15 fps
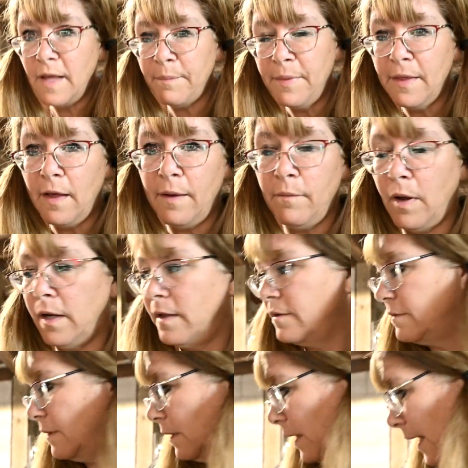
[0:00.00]
something I
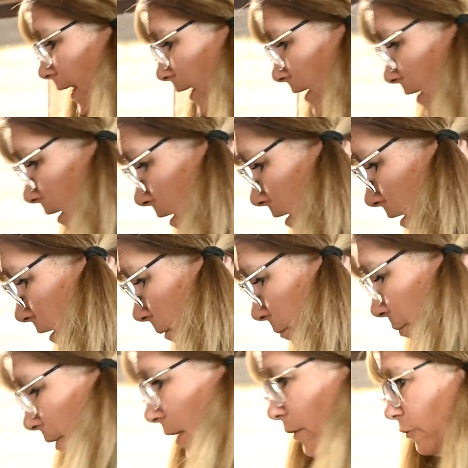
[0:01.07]
wanted to like
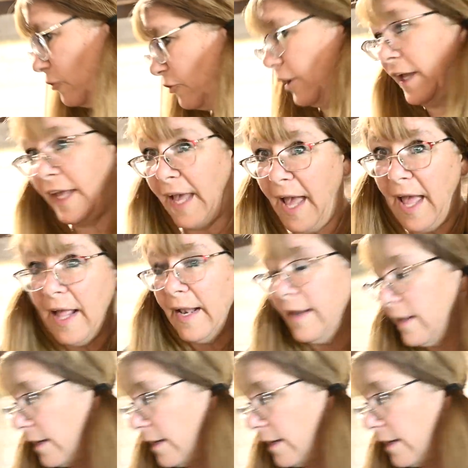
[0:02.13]
broach again